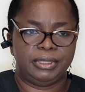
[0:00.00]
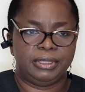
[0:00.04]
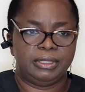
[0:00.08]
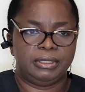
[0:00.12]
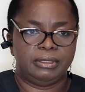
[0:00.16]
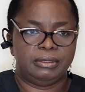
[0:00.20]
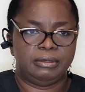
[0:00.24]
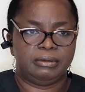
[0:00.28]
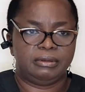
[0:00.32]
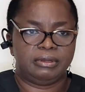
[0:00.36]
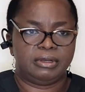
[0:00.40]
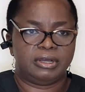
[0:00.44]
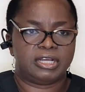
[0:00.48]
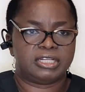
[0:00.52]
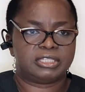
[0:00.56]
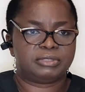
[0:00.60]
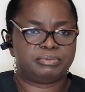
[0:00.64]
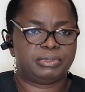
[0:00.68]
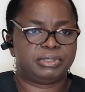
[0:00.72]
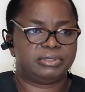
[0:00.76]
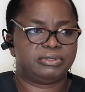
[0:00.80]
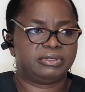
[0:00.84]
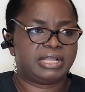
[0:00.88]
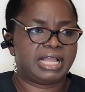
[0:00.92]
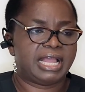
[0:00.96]

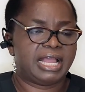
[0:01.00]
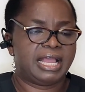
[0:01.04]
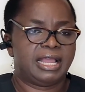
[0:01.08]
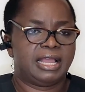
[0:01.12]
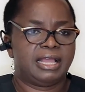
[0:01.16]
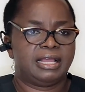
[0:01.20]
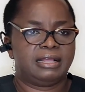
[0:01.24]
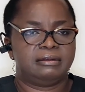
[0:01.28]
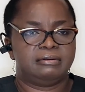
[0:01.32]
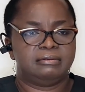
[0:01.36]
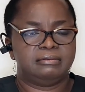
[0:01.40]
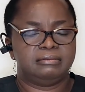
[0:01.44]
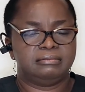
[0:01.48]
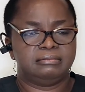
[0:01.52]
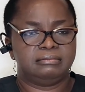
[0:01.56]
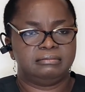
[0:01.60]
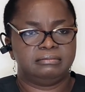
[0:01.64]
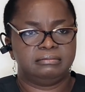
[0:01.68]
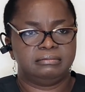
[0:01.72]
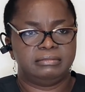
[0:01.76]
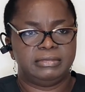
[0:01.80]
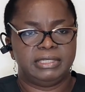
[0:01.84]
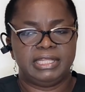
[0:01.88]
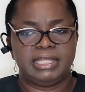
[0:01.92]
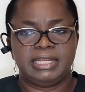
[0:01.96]
hospital gown,
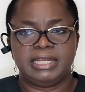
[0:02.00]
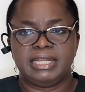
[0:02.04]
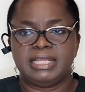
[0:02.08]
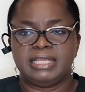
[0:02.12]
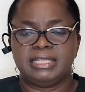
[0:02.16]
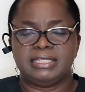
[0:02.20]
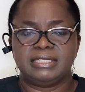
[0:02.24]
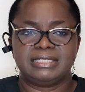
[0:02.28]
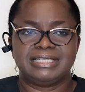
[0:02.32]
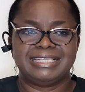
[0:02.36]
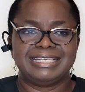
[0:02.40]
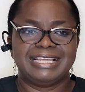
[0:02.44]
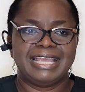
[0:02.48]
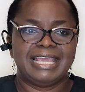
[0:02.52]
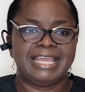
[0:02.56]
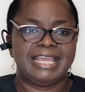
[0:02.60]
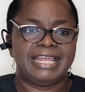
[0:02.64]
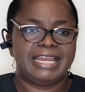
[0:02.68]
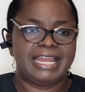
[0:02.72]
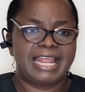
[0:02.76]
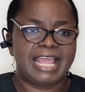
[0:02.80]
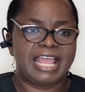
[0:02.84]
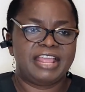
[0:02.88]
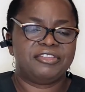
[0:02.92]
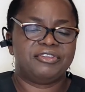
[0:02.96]
linens,
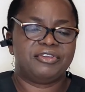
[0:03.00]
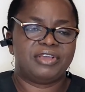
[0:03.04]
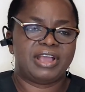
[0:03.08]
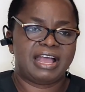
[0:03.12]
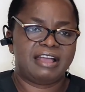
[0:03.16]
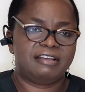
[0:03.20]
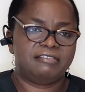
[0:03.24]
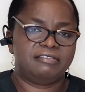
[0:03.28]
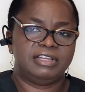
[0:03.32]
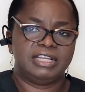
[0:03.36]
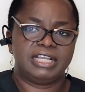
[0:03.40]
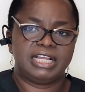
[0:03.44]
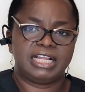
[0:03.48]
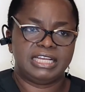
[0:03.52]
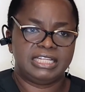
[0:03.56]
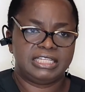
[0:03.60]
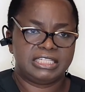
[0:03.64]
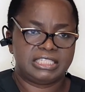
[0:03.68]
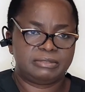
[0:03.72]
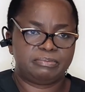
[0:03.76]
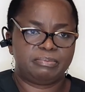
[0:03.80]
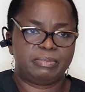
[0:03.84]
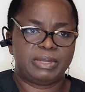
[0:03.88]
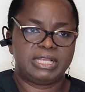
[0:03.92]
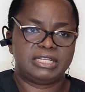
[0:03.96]
then you have a clean
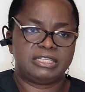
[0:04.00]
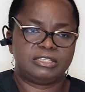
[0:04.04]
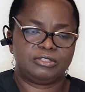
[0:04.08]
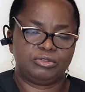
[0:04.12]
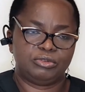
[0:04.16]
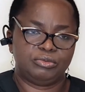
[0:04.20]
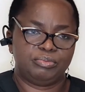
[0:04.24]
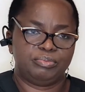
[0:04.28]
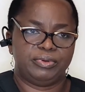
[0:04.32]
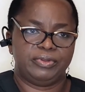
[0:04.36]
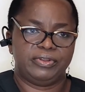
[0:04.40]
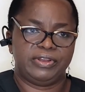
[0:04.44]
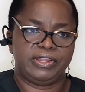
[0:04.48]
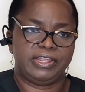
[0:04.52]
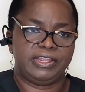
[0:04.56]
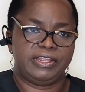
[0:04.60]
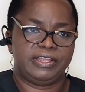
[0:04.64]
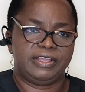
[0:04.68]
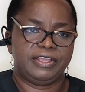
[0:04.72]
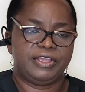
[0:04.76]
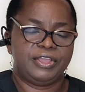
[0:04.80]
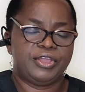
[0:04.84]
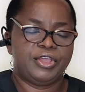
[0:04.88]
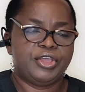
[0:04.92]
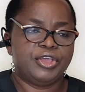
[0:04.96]
space to put it.
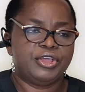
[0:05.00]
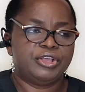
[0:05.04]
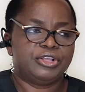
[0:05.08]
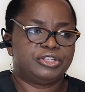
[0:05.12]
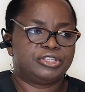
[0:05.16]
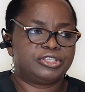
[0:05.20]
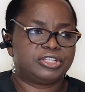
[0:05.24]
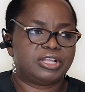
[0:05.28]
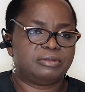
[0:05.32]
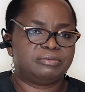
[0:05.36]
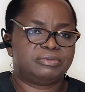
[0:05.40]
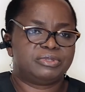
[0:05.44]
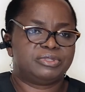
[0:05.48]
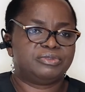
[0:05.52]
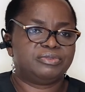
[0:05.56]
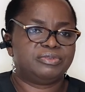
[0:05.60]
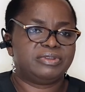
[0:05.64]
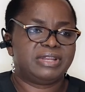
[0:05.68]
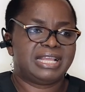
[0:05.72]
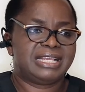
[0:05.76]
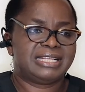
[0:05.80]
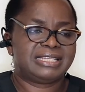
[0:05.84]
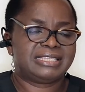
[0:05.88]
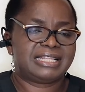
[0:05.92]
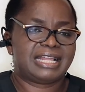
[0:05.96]
Some
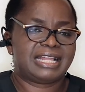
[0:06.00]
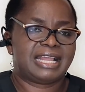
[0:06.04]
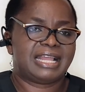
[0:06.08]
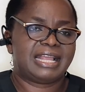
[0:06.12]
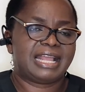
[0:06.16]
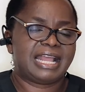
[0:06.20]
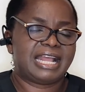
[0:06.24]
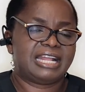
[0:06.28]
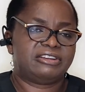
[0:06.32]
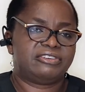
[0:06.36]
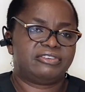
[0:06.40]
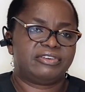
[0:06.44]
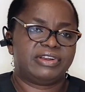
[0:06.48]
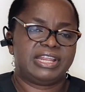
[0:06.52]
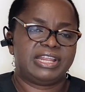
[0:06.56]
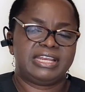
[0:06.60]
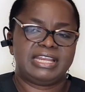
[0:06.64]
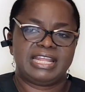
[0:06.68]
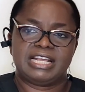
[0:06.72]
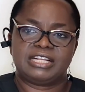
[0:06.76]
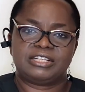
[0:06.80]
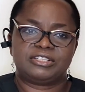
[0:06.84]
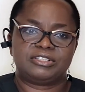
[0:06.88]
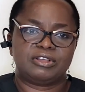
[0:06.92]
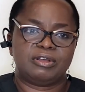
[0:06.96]
students start gathering
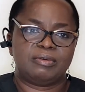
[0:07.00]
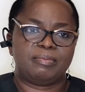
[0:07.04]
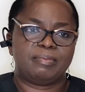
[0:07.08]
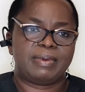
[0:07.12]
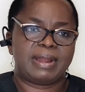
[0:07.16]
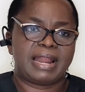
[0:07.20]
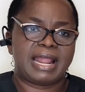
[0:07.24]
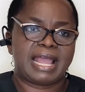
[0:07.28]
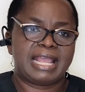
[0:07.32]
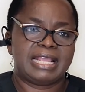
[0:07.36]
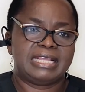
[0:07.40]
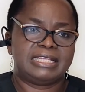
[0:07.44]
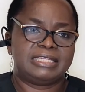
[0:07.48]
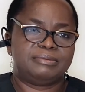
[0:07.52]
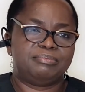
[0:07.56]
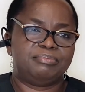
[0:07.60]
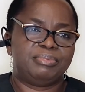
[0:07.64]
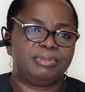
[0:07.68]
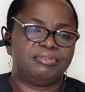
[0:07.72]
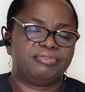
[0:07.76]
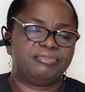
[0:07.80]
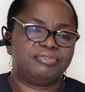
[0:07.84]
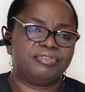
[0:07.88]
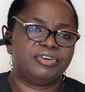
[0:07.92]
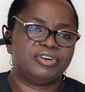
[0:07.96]
their supplies
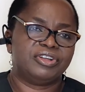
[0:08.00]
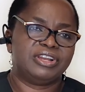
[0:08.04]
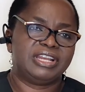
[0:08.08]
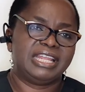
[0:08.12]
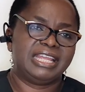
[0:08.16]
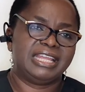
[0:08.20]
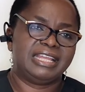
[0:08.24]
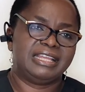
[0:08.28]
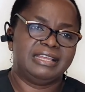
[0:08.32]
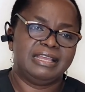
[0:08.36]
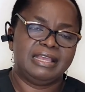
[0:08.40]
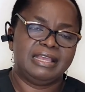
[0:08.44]
before they